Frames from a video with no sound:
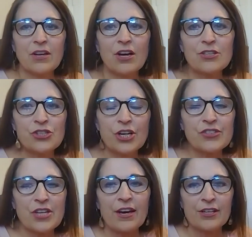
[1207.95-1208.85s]
not
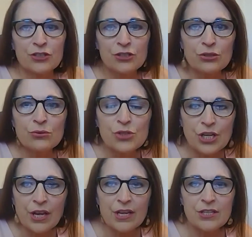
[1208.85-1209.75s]
just how to do
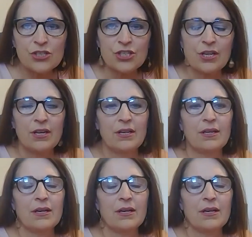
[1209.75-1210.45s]
change,